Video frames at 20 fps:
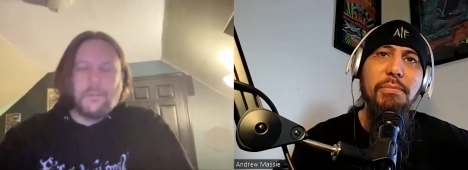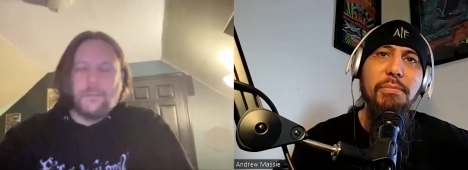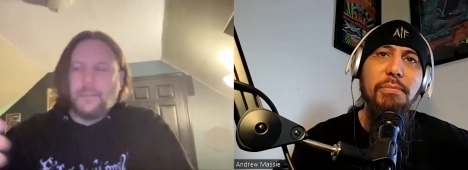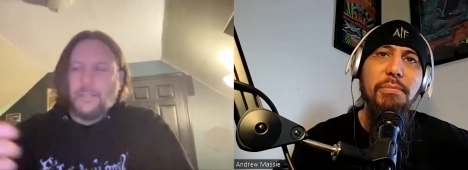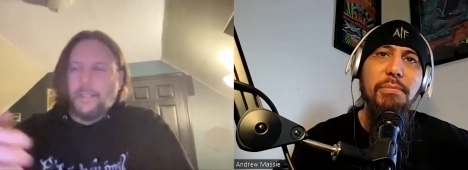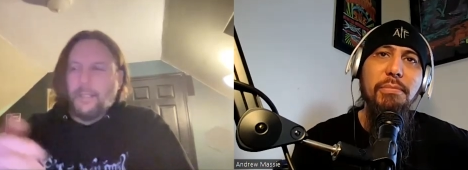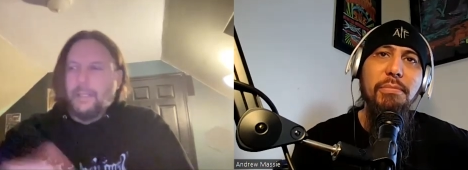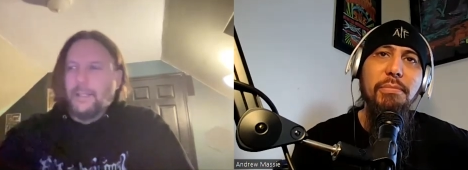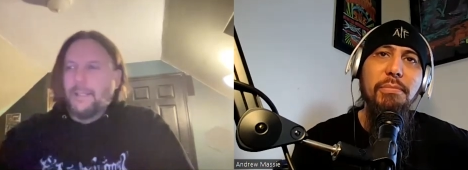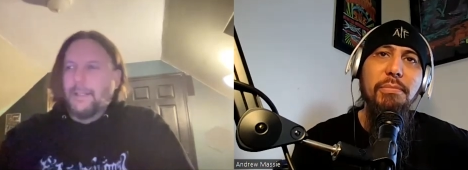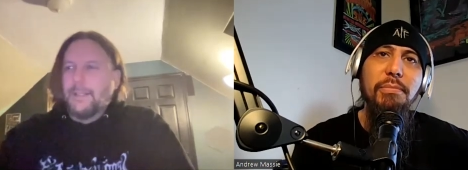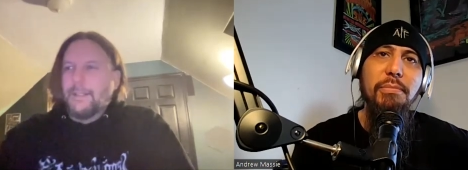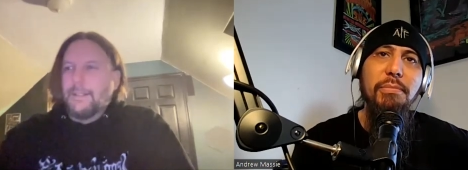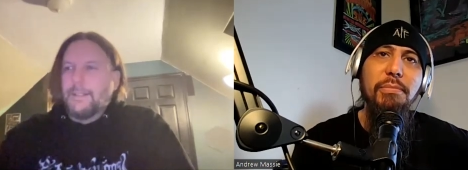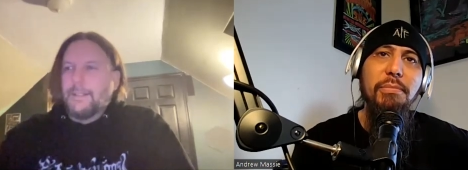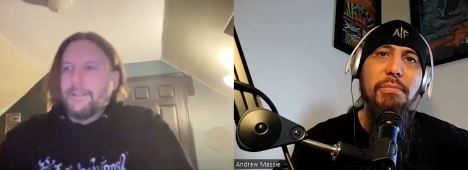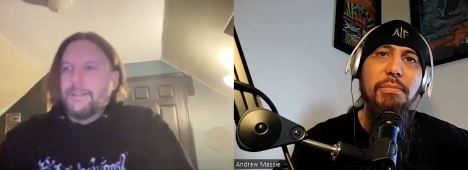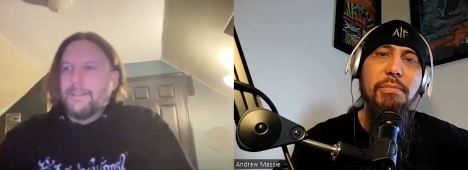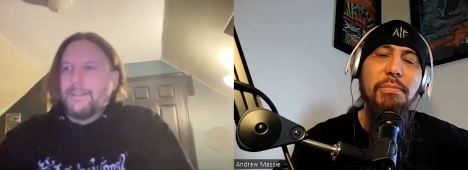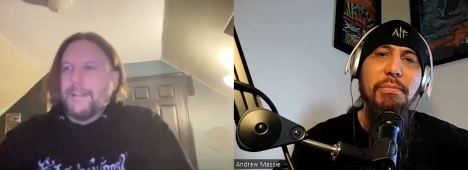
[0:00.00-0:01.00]
Speaker 1: So
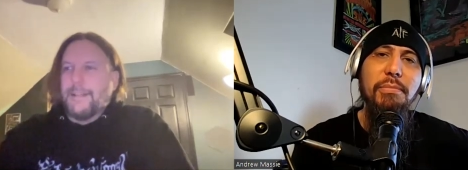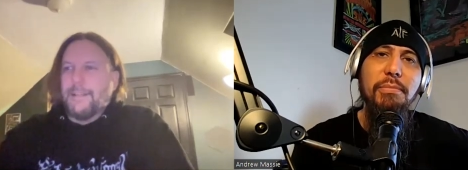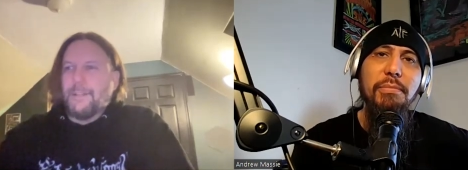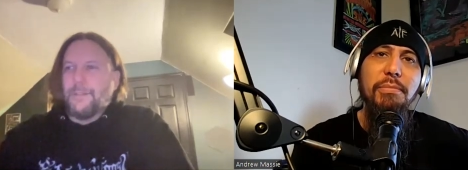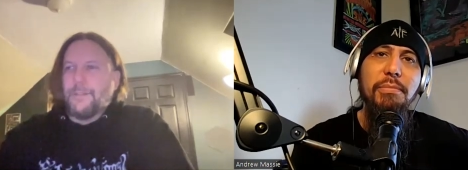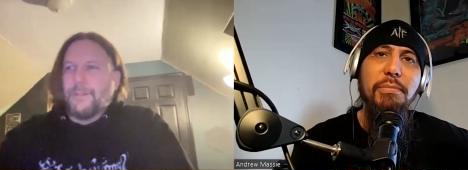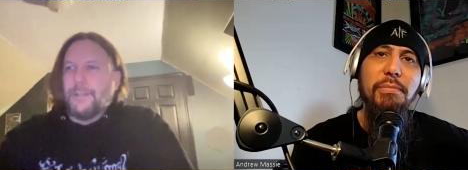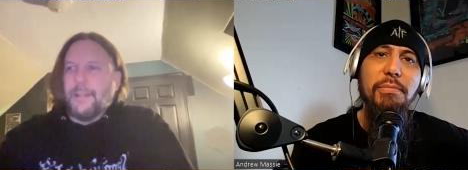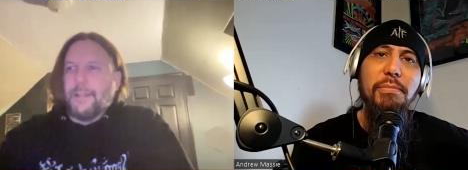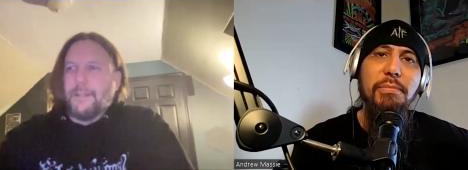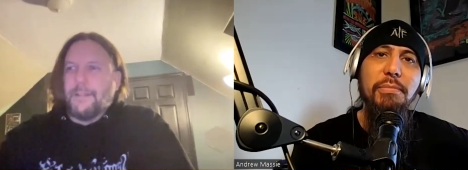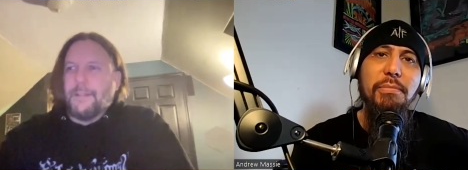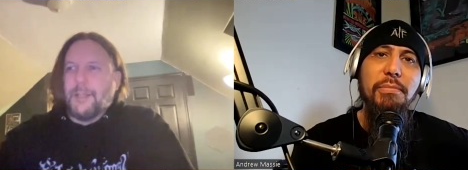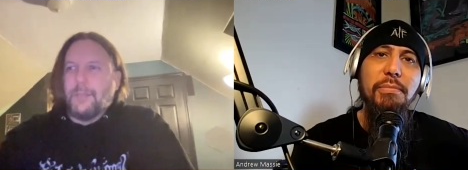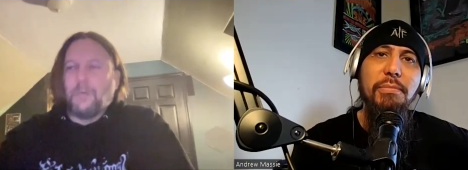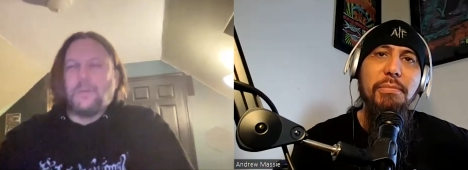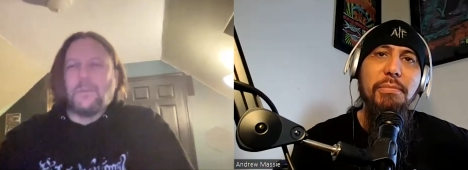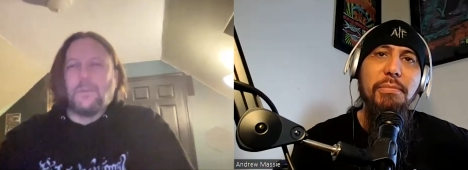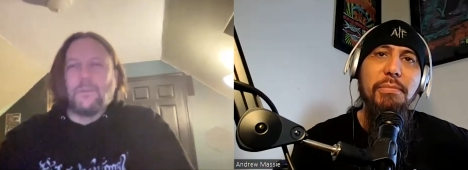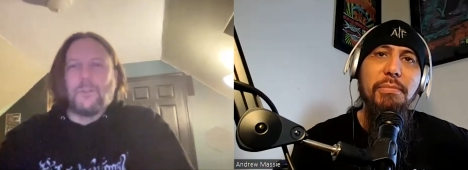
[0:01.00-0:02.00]
that
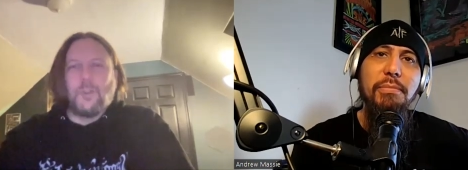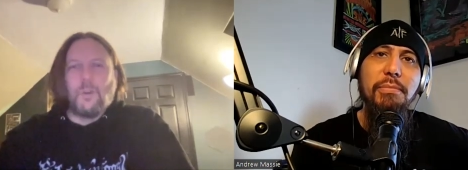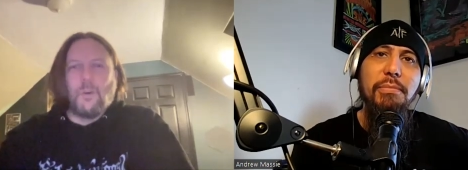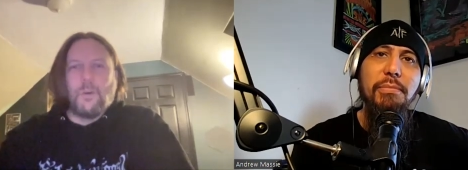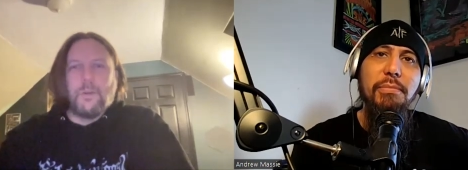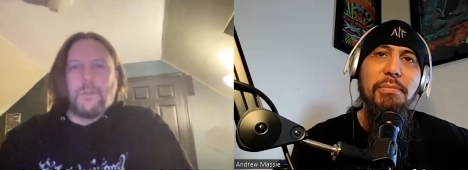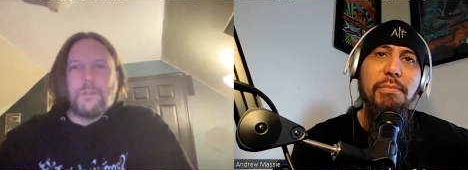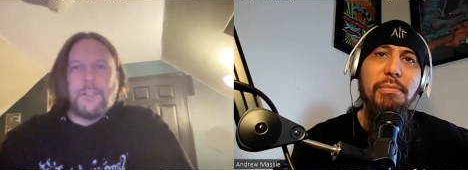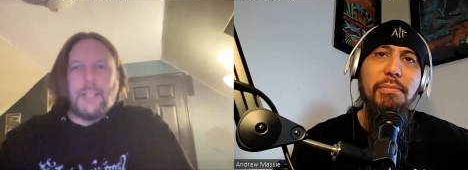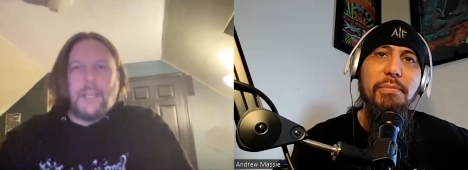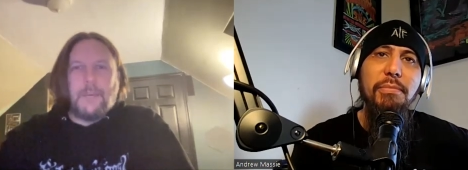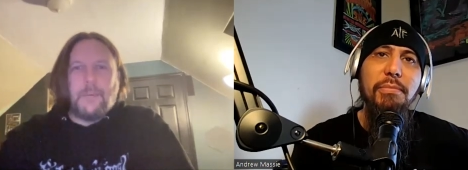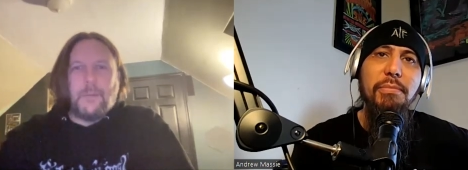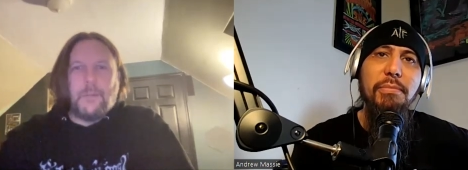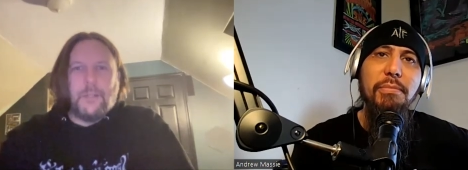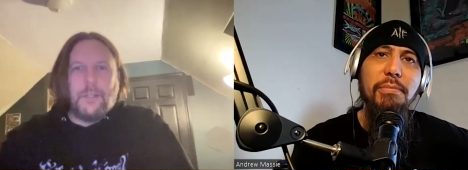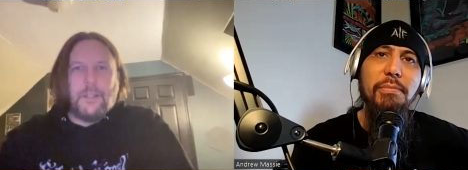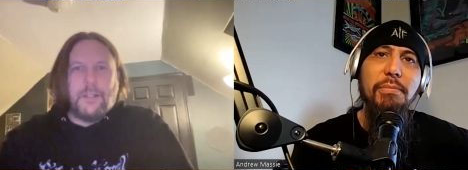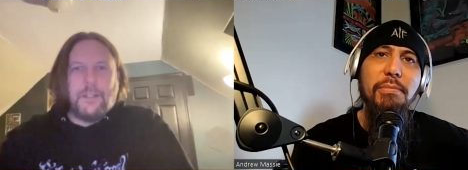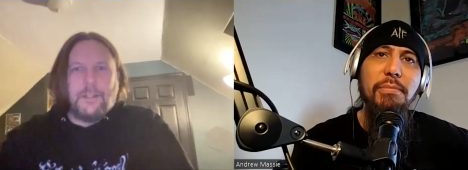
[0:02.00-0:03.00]
typical tourist
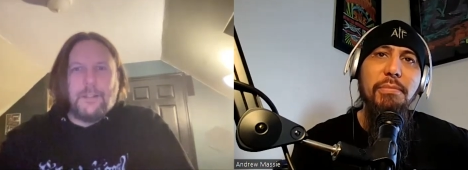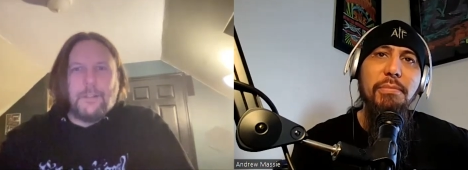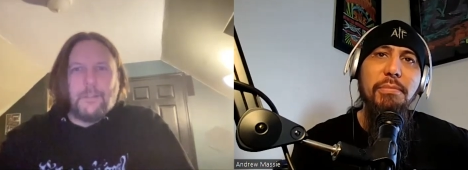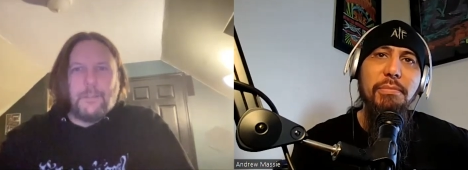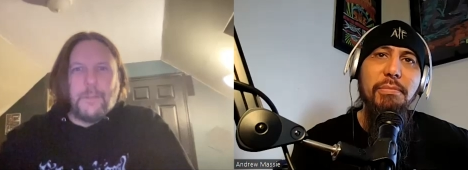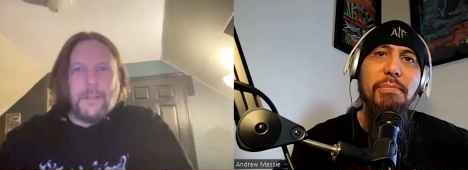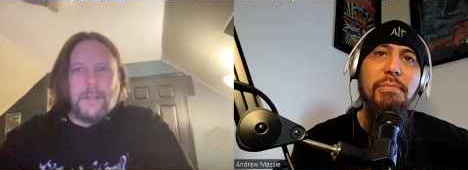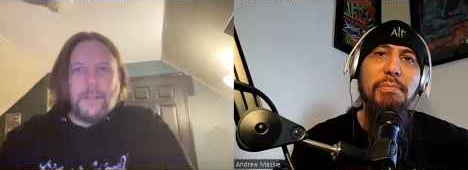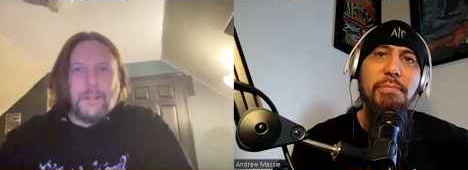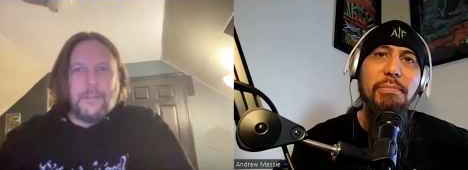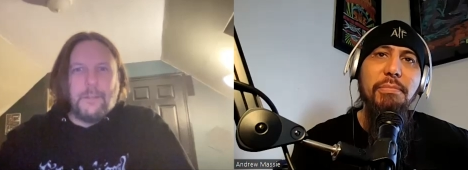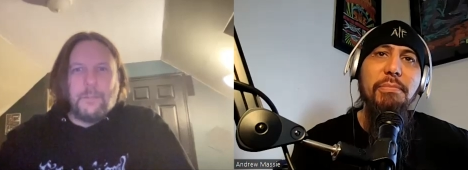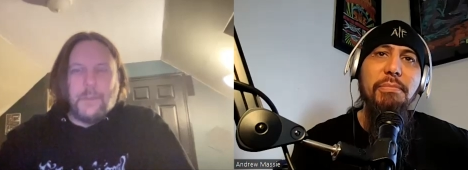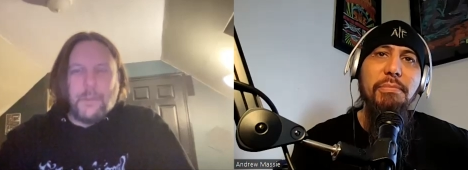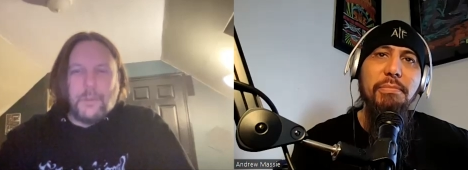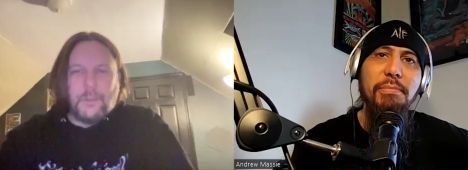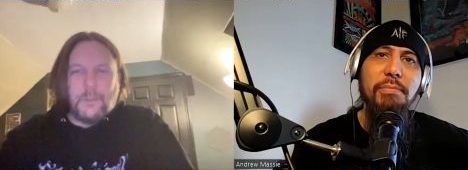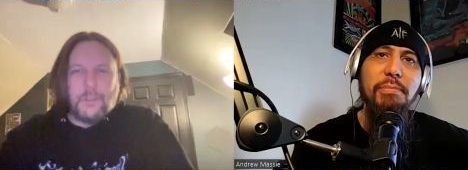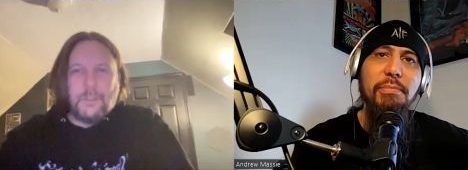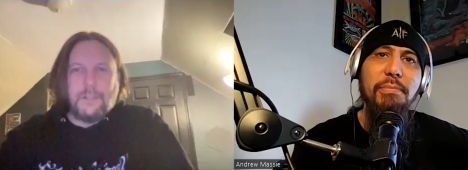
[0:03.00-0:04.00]
type shit that bands
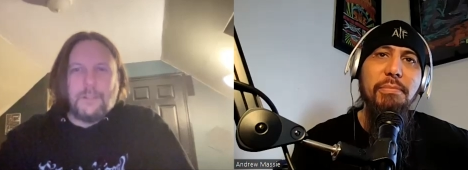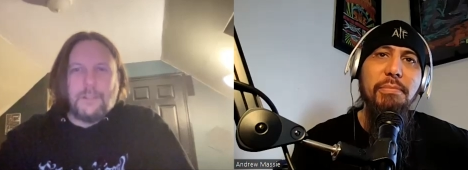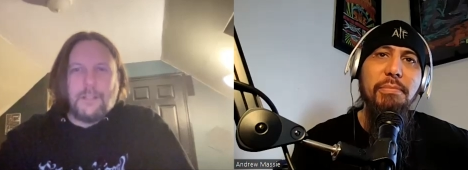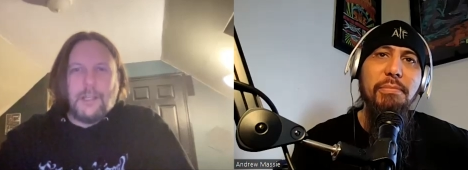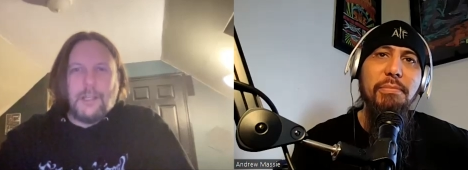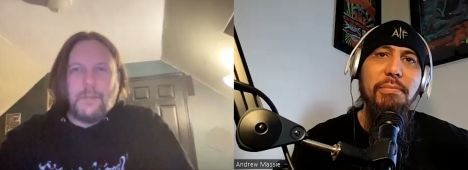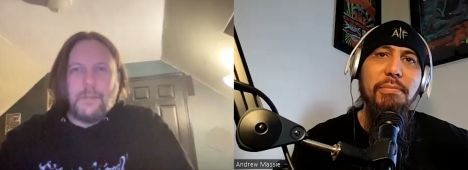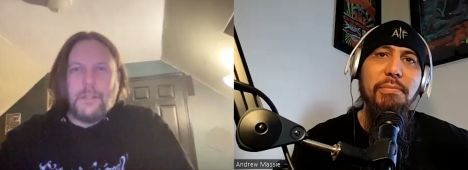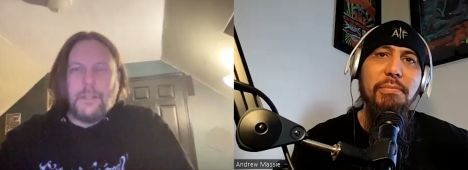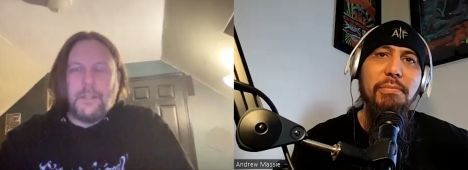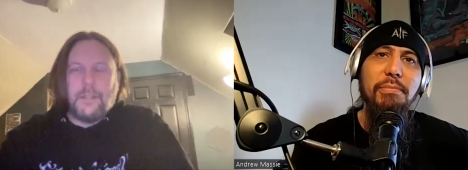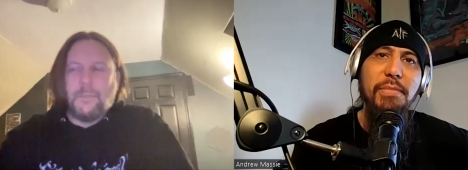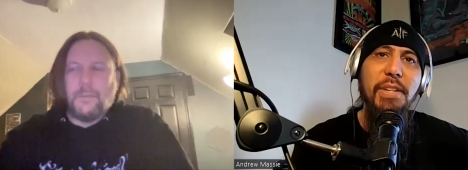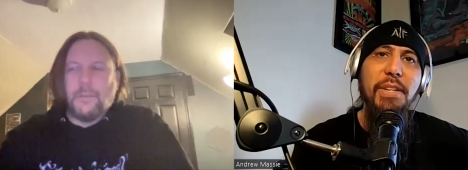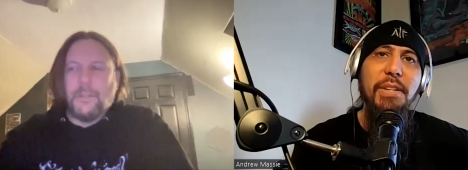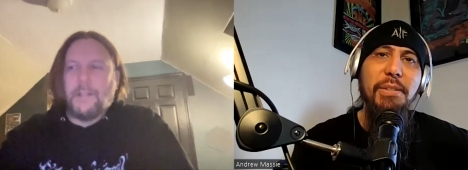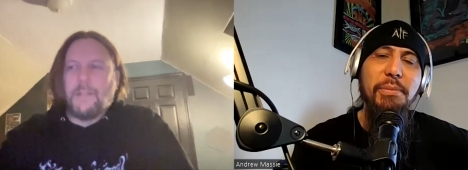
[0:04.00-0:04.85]
post all the time, and that's